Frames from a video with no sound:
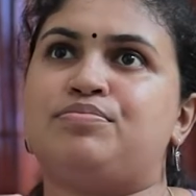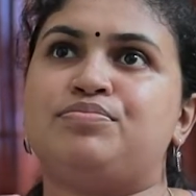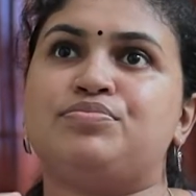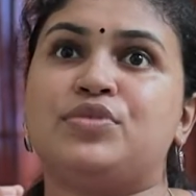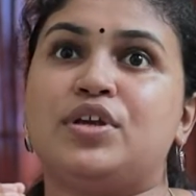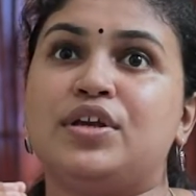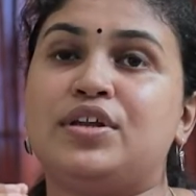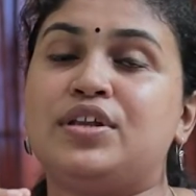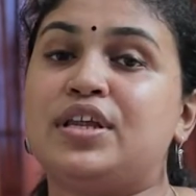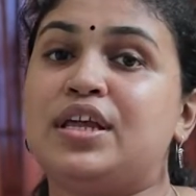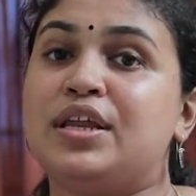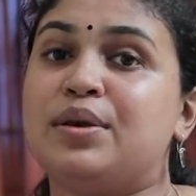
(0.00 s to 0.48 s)

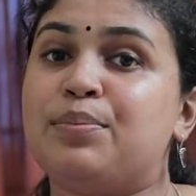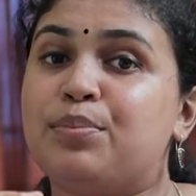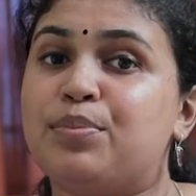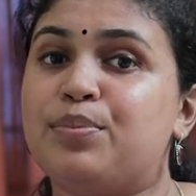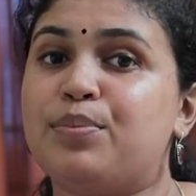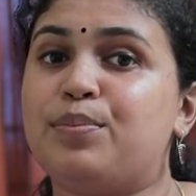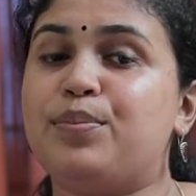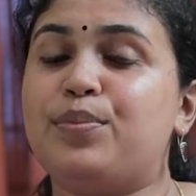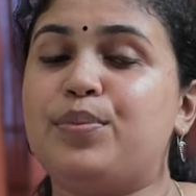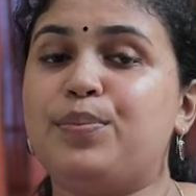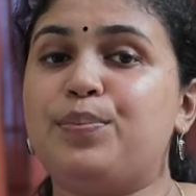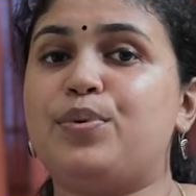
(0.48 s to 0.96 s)
it
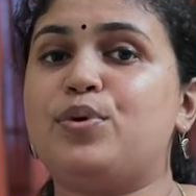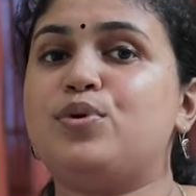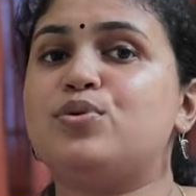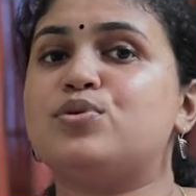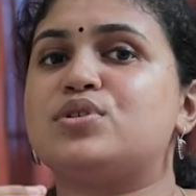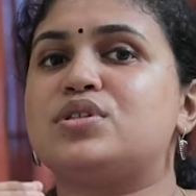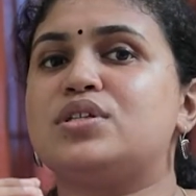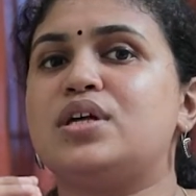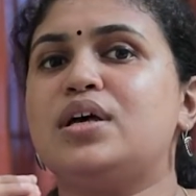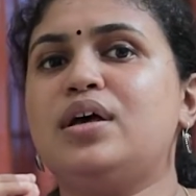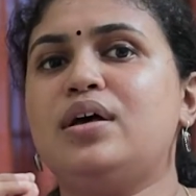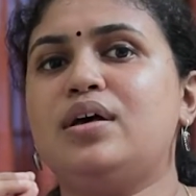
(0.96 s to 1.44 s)

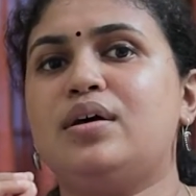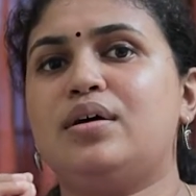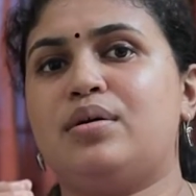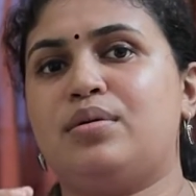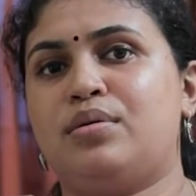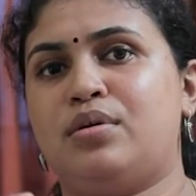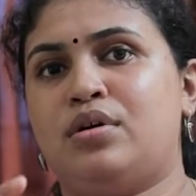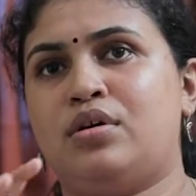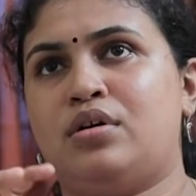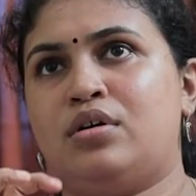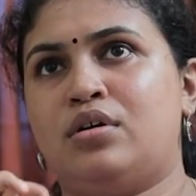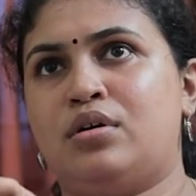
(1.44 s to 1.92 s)
improves the
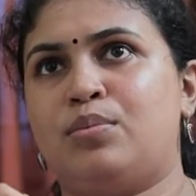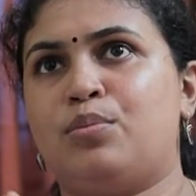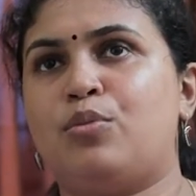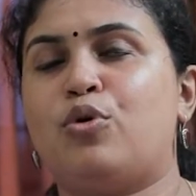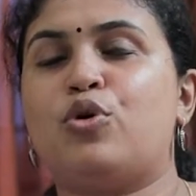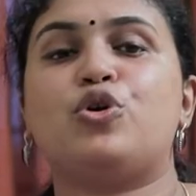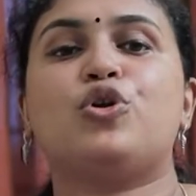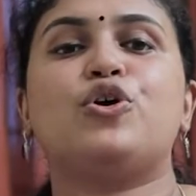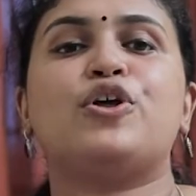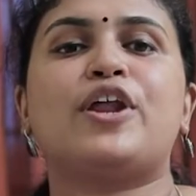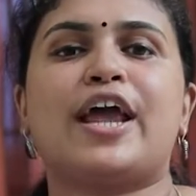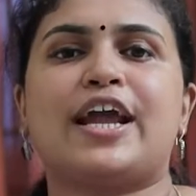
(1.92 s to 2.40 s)

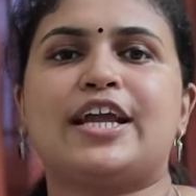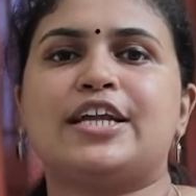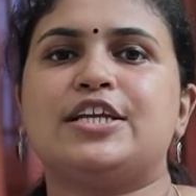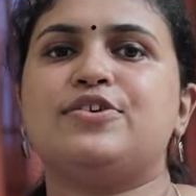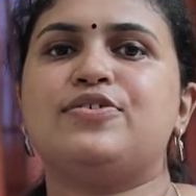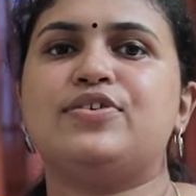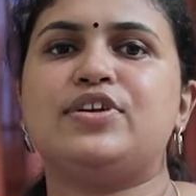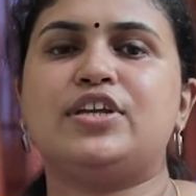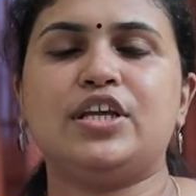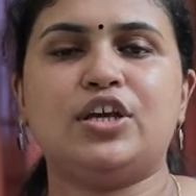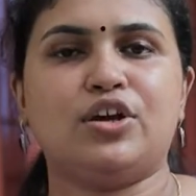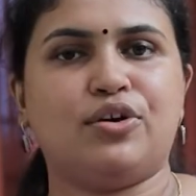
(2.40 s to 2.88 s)
motor
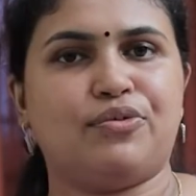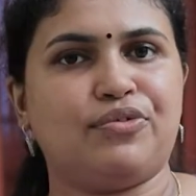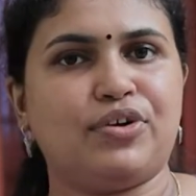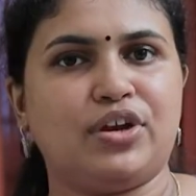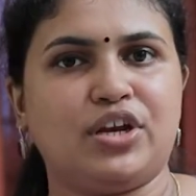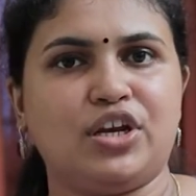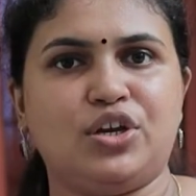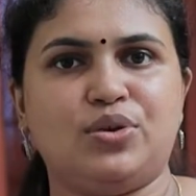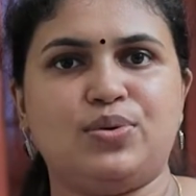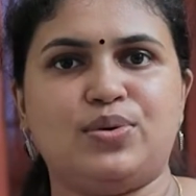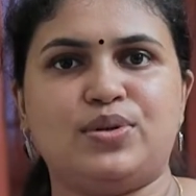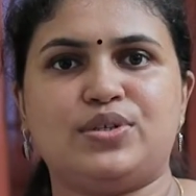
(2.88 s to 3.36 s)
activity of
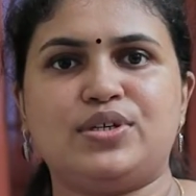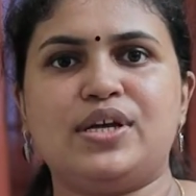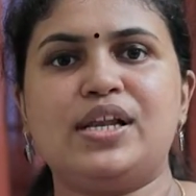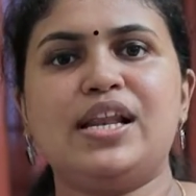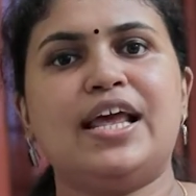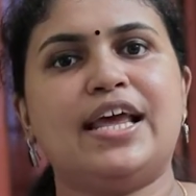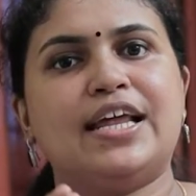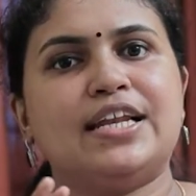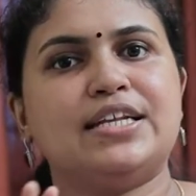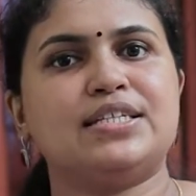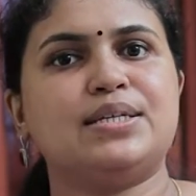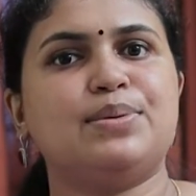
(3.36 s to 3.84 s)
an individual,
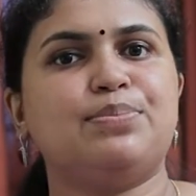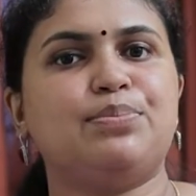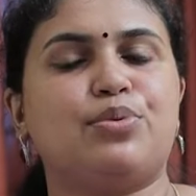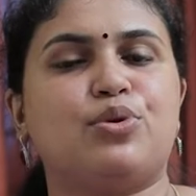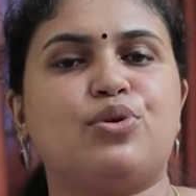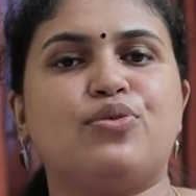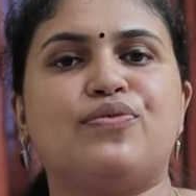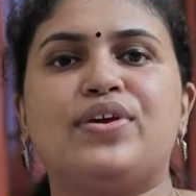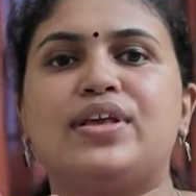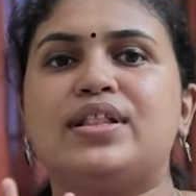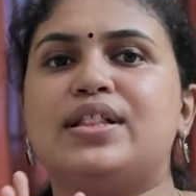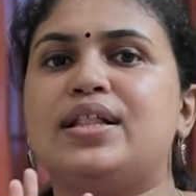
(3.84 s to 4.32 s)
hence
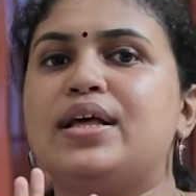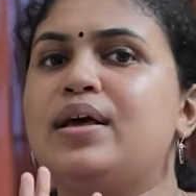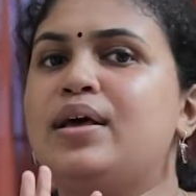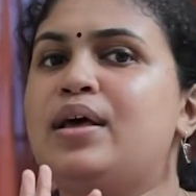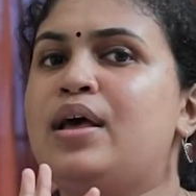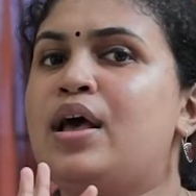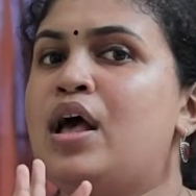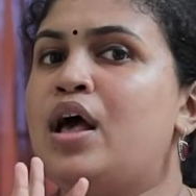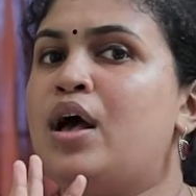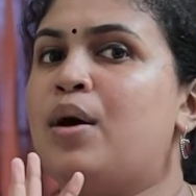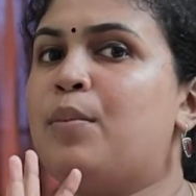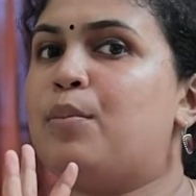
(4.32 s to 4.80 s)
improving the
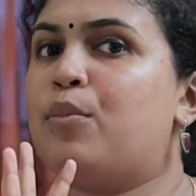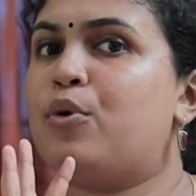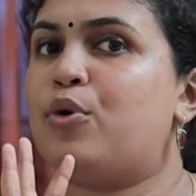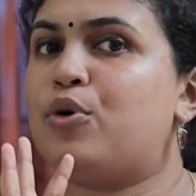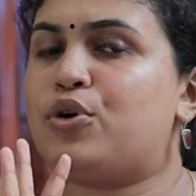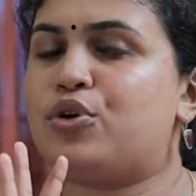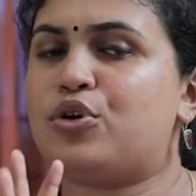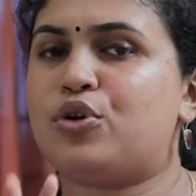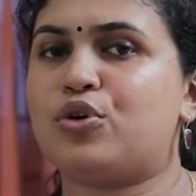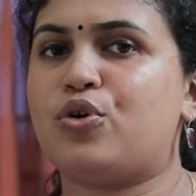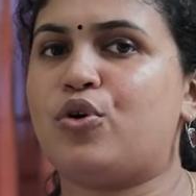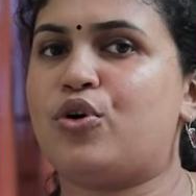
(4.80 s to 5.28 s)

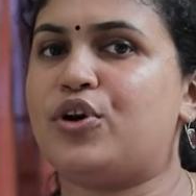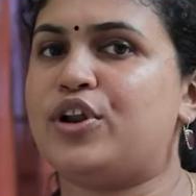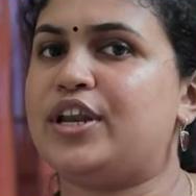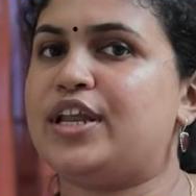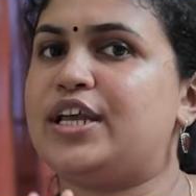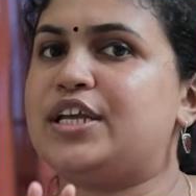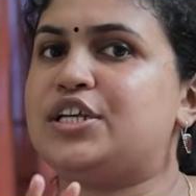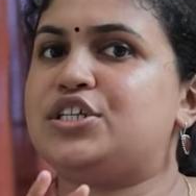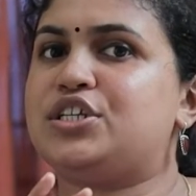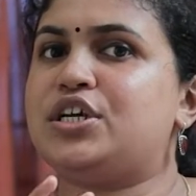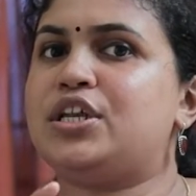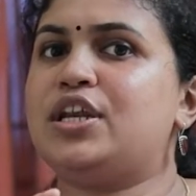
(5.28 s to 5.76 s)
motor
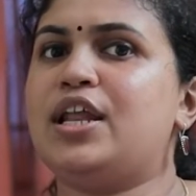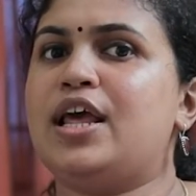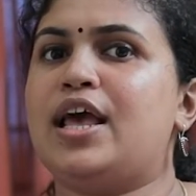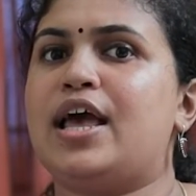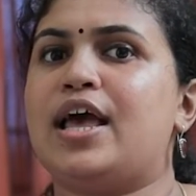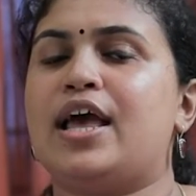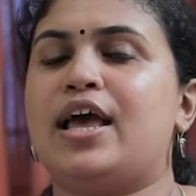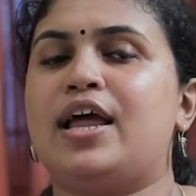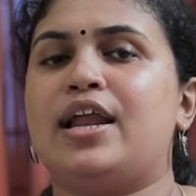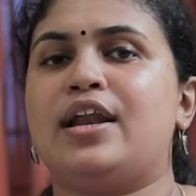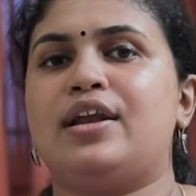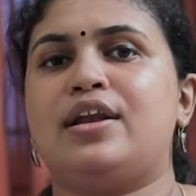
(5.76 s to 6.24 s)
coordination
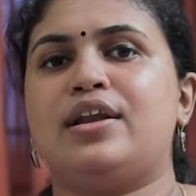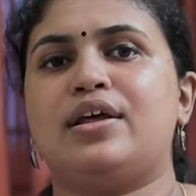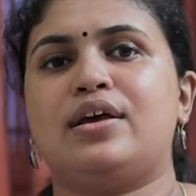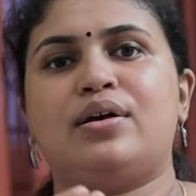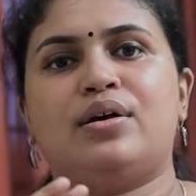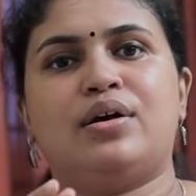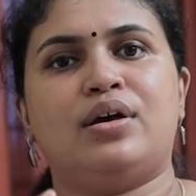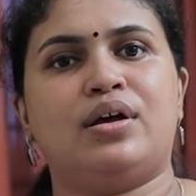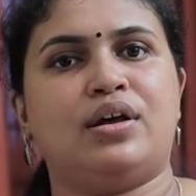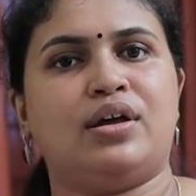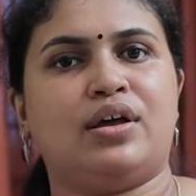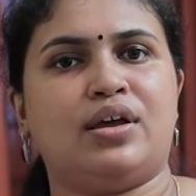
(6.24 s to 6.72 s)
and
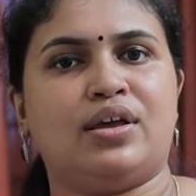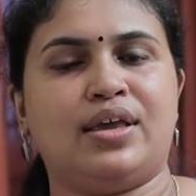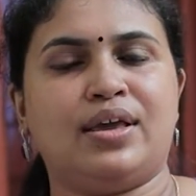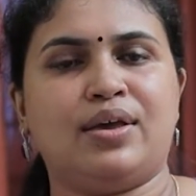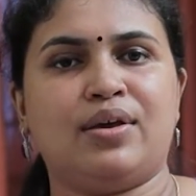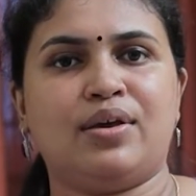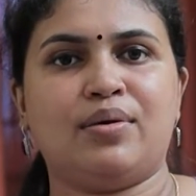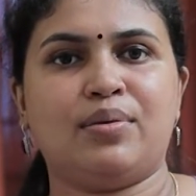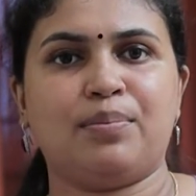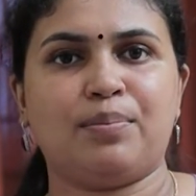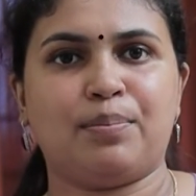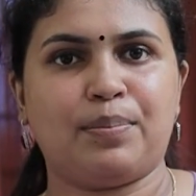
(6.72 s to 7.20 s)

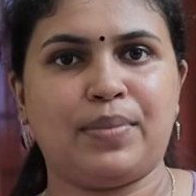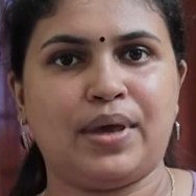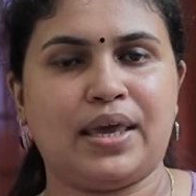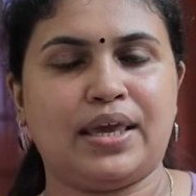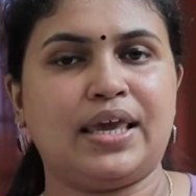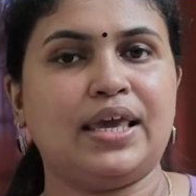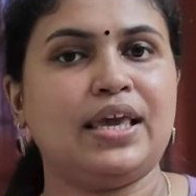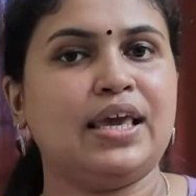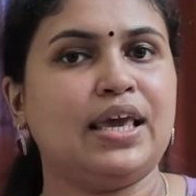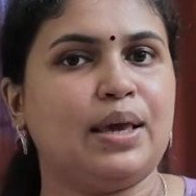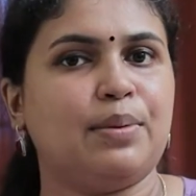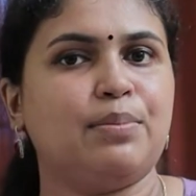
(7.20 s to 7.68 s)

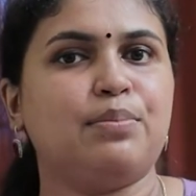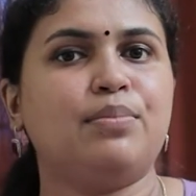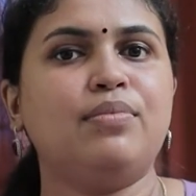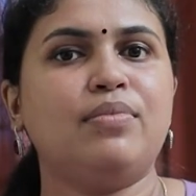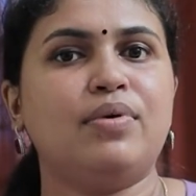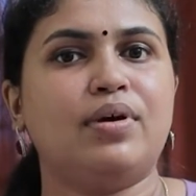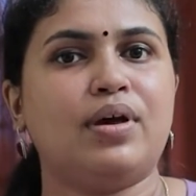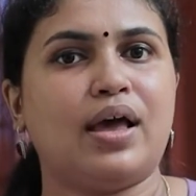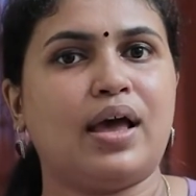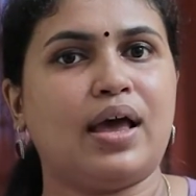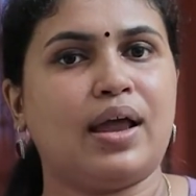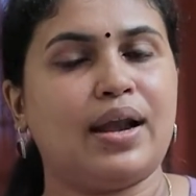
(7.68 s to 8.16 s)
making
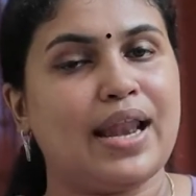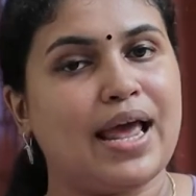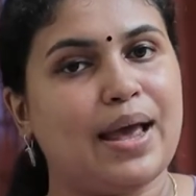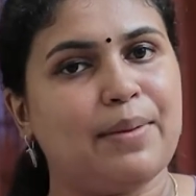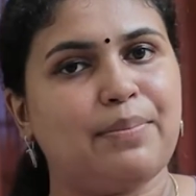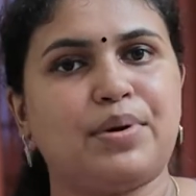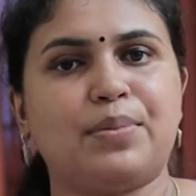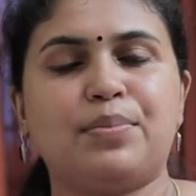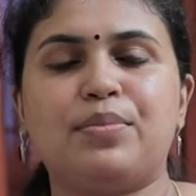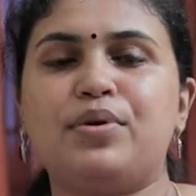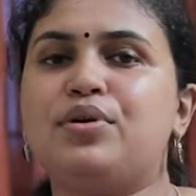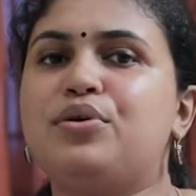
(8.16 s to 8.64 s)
him
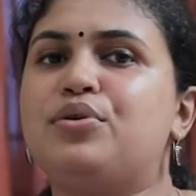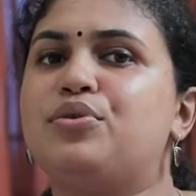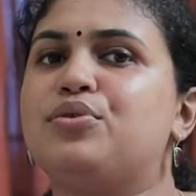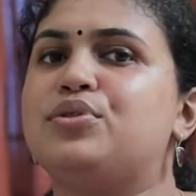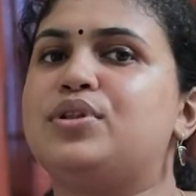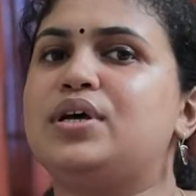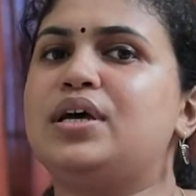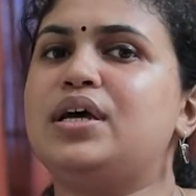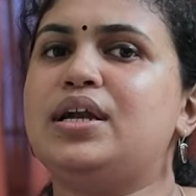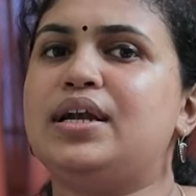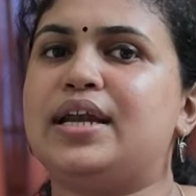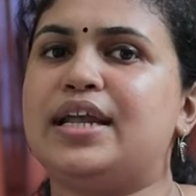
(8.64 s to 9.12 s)
adaptable to
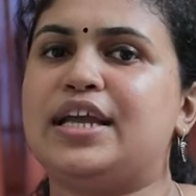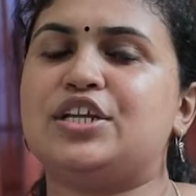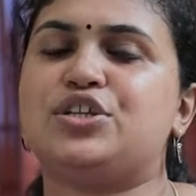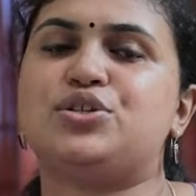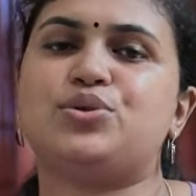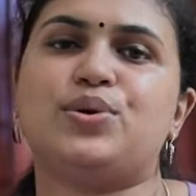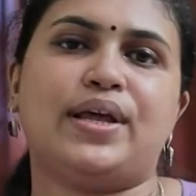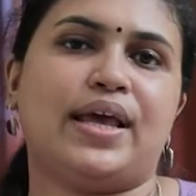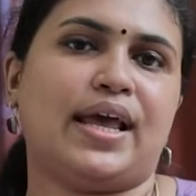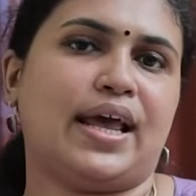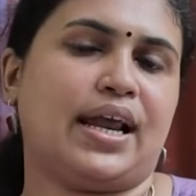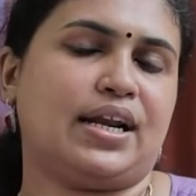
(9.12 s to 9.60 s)
the
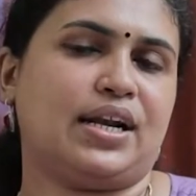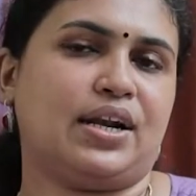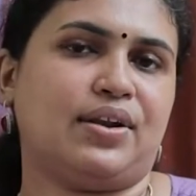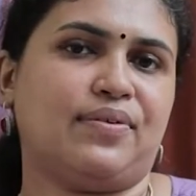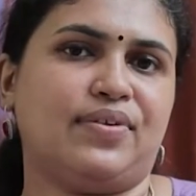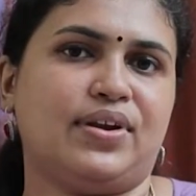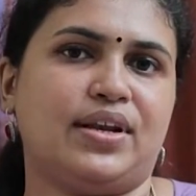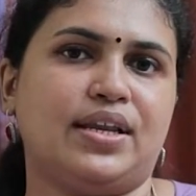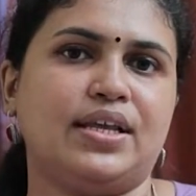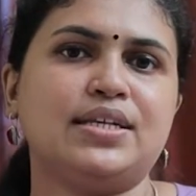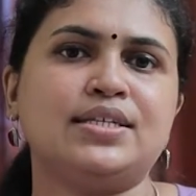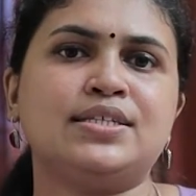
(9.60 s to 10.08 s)
day-to-day
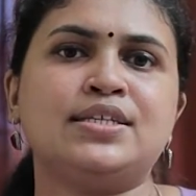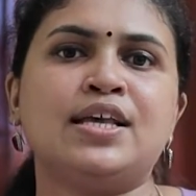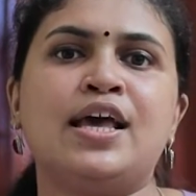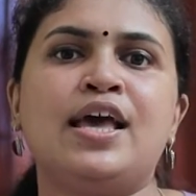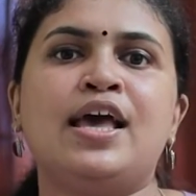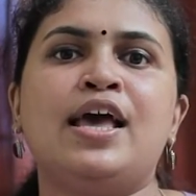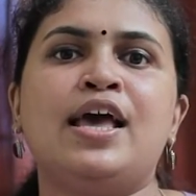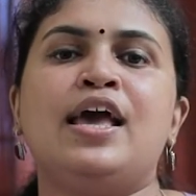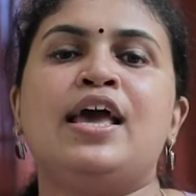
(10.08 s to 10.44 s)
activities.